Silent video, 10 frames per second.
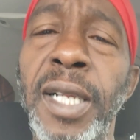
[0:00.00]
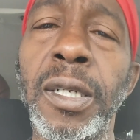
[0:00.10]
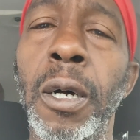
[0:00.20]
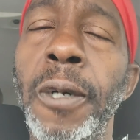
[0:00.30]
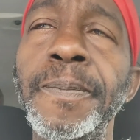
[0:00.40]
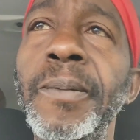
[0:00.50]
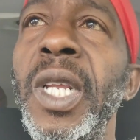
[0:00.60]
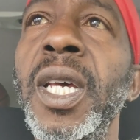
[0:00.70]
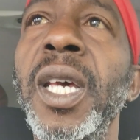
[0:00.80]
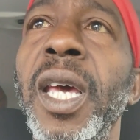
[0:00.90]
That's all.
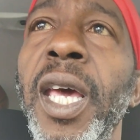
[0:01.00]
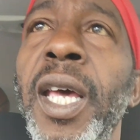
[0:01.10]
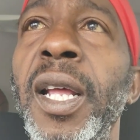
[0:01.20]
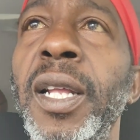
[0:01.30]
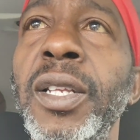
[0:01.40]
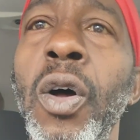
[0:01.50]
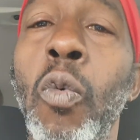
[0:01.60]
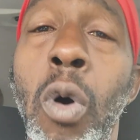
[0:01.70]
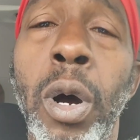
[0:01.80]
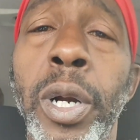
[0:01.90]
And you know,
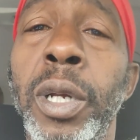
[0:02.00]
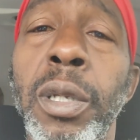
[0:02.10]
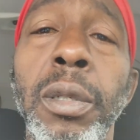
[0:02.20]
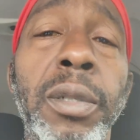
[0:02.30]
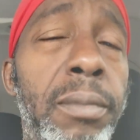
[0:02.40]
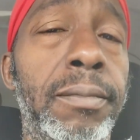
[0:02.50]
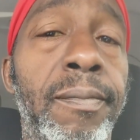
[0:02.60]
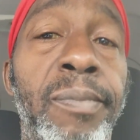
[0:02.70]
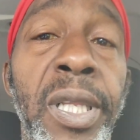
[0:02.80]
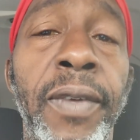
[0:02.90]
water,
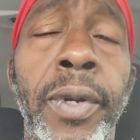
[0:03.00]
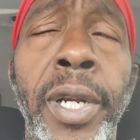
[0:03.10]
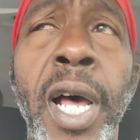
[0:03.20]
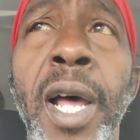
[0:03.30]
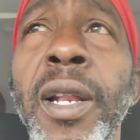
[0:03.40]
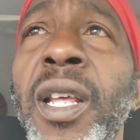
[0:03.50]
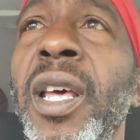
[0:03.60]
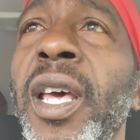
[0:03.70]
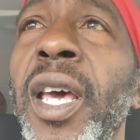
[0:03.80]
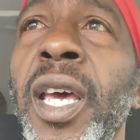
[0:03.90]
believe it or not.
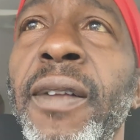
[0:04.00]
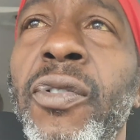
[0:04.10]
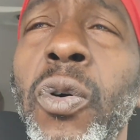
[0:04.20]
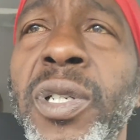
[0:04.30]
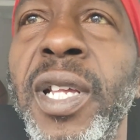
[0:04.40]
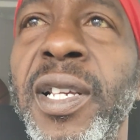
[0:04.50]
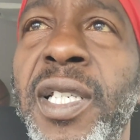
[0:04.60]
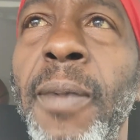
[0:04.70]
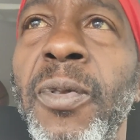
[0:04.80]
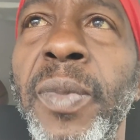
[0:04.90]
And of course,
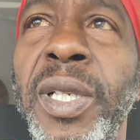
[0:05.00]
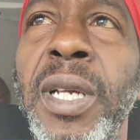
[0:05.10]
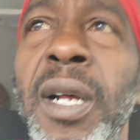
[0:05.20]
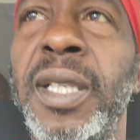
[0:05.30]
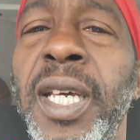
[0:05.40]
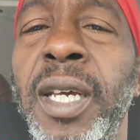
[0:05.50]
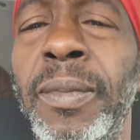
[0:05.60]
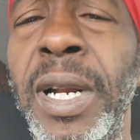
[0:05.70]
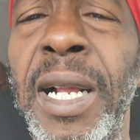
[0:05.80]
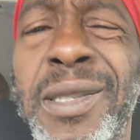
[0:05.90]
there's supplements out
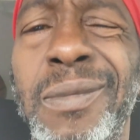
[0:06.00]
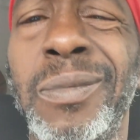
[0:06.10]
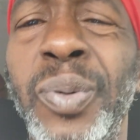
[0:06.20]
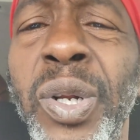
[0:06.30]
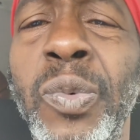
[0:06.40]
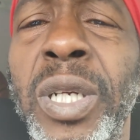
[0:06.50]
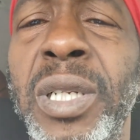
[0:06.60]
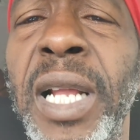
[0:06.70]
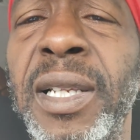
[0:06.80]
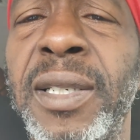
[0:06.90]
there, but I pretty
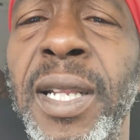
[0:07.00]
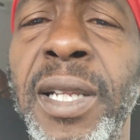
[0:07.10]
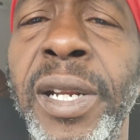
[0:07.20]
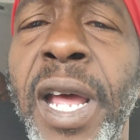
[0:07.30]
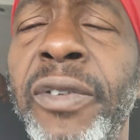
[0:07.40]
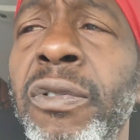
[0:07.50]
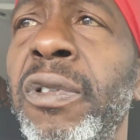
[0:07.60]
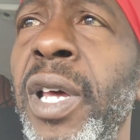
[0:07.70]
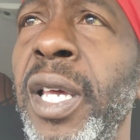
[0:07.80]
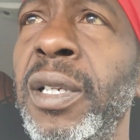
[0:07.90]
much like to stick to
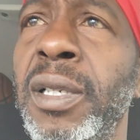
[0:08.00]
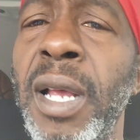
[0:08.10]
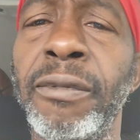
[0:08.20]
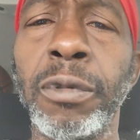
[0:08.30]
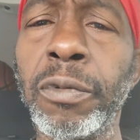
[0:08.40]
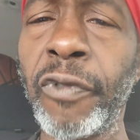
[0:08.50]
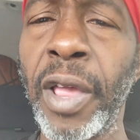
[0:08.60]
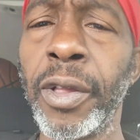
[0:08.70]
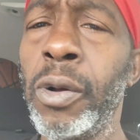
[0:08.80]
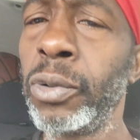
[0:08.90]
natural things. I would
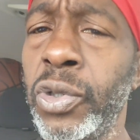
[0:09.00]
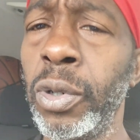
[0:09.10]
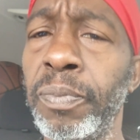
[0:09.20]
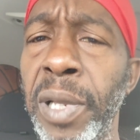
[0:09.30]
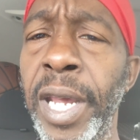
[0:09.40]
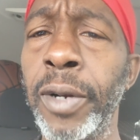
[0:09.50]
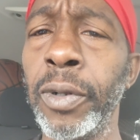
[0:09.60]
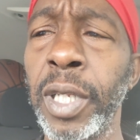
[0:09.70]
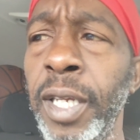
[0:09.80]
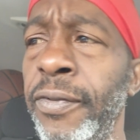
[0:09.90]
rather go to a plant
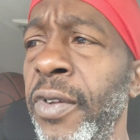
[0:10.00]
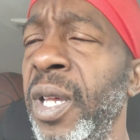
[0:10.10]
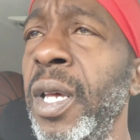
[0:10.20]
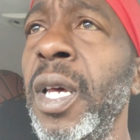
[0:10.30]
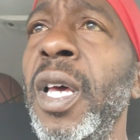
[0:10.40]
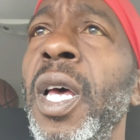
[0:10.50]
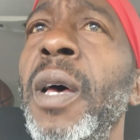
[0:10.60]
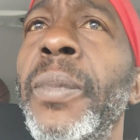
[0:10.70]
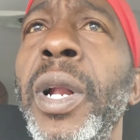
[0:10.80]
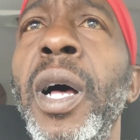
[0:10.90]
or leaf.
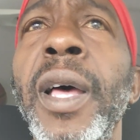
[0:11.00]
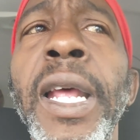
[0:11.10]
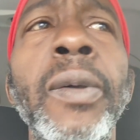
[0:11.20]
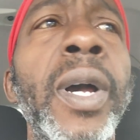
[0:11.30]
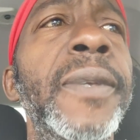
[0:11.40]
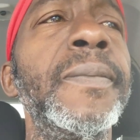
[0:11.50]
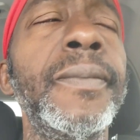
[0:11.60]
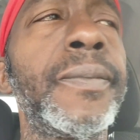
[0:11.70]
But uh, anyway,